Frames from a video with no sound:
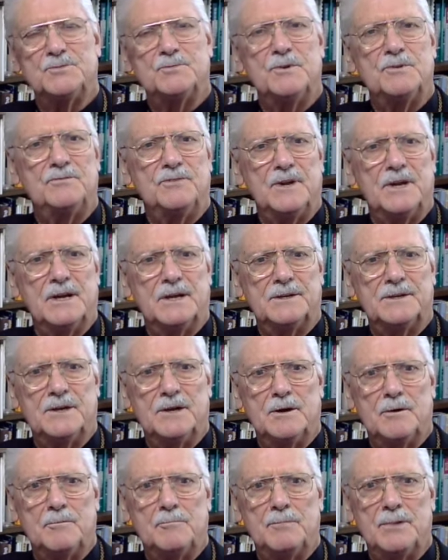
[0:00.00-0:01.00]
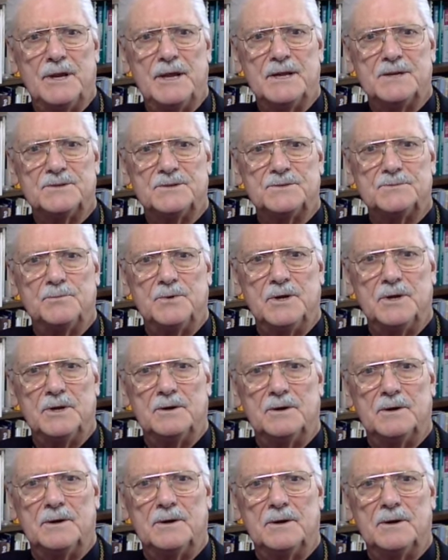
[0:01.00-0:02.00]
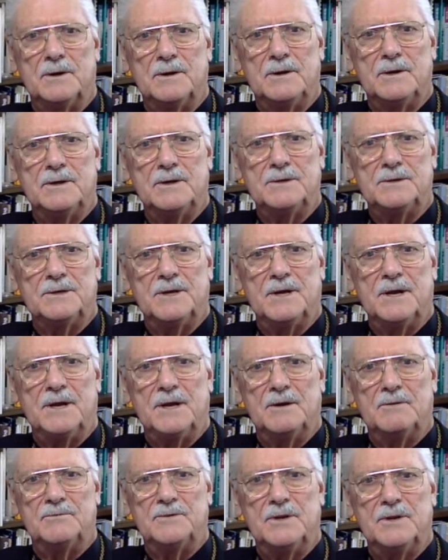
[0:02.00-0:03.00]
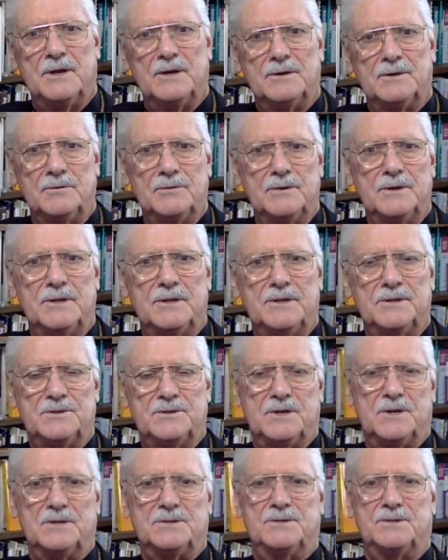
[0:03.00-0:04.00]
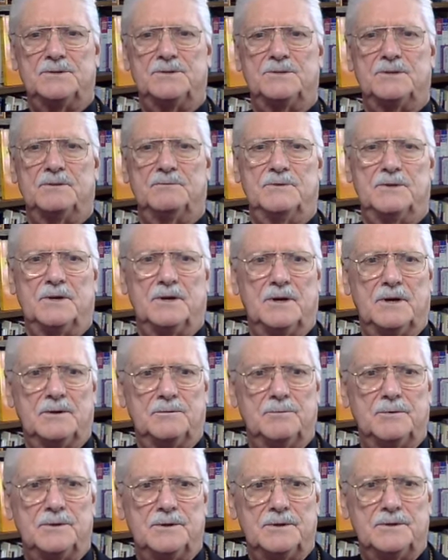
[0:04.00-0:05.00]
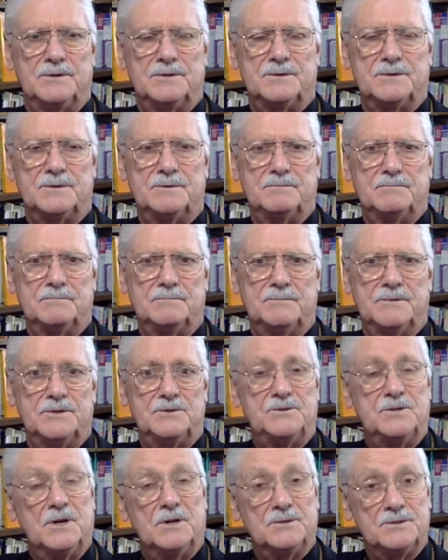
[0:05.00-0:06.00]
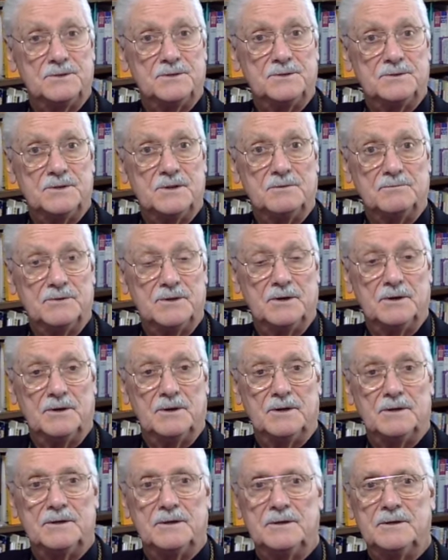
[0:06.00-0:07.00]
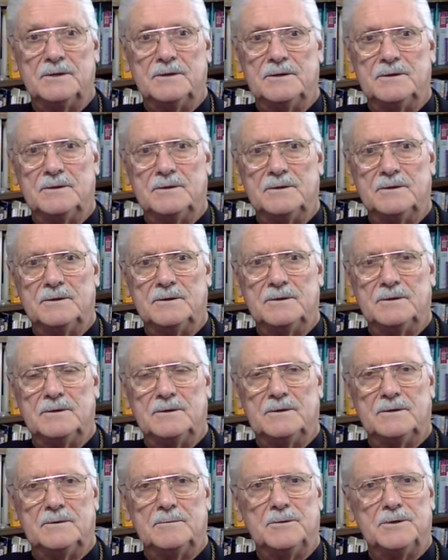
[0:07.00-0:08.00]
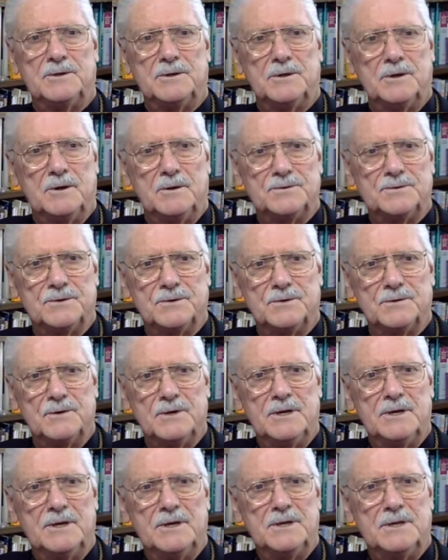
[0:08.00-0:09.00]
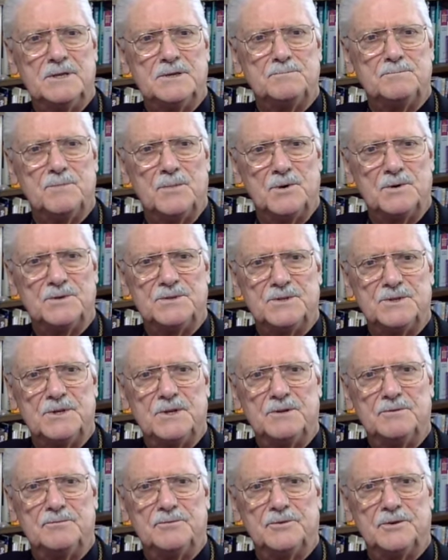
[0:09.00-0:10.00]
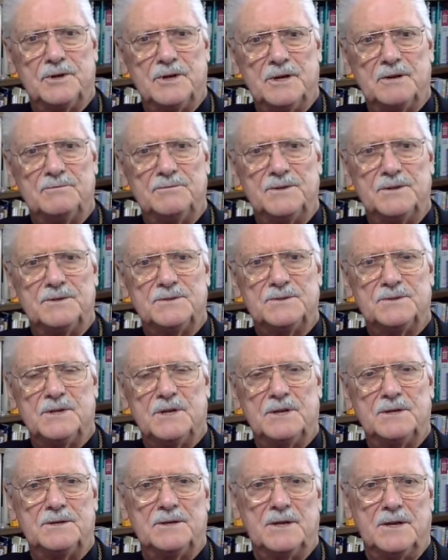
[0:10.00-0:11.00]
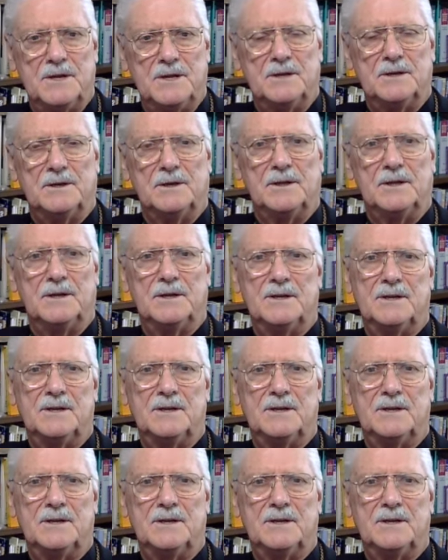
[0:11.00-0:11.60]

reflect how blessed we are to have not only the justice of God with us, the justice of God, but also His mercy, forgiveness, and healing.